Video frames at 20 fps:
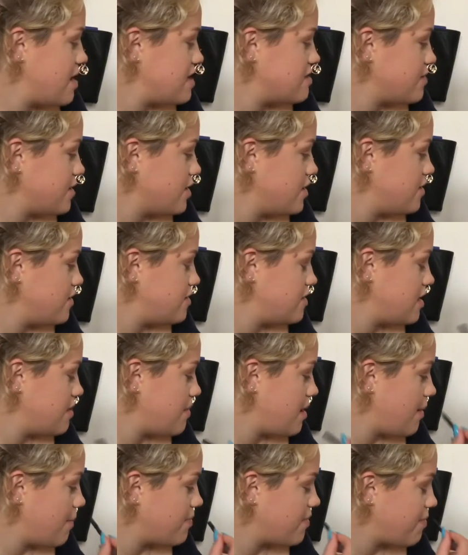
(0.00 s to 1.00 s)
might as well use
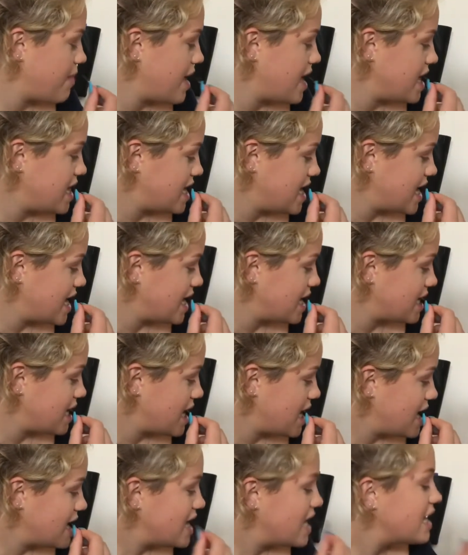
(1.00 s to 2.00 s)
them. I'm debating,
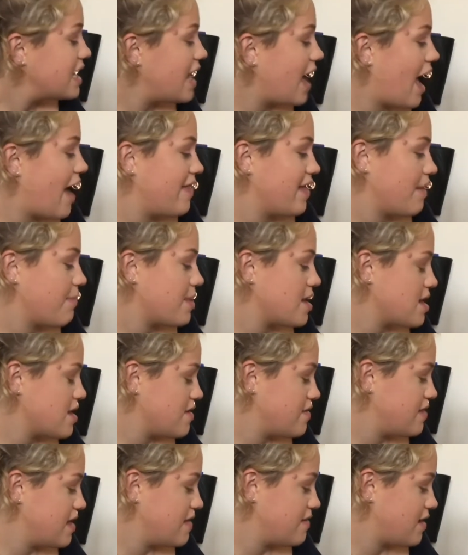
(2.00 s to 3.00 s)
I think I'm going to
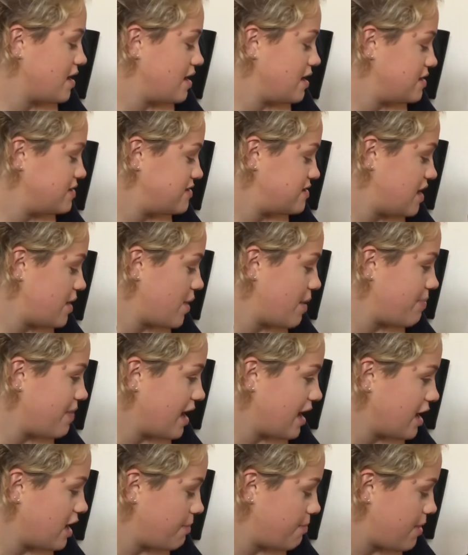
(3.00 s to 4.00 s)
use these colours, so I'm
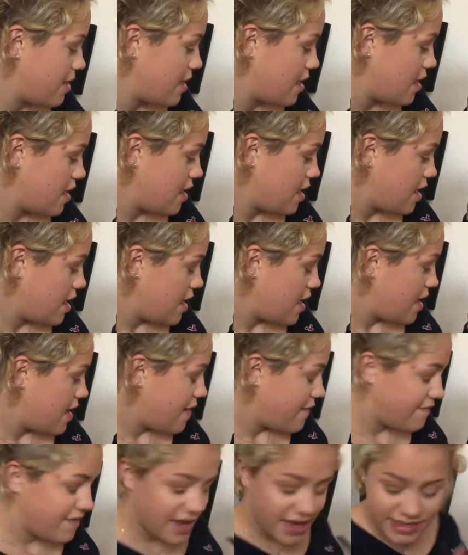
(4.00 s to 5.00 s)
then going to put
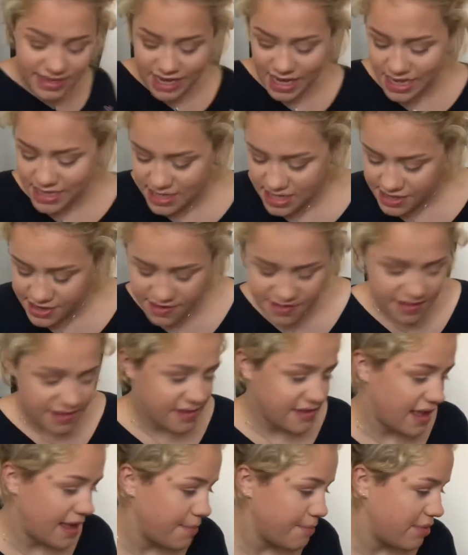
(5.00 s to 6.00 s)
Fixated using the
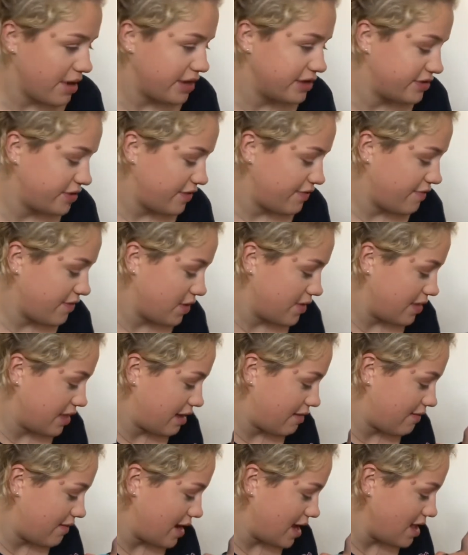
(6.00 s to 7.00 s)
same brush through the
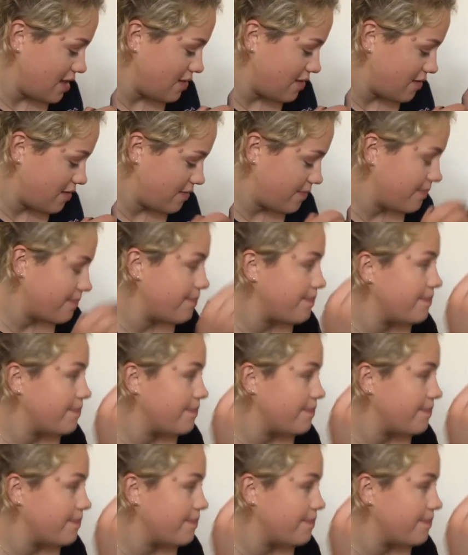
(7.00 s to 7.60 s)
crease.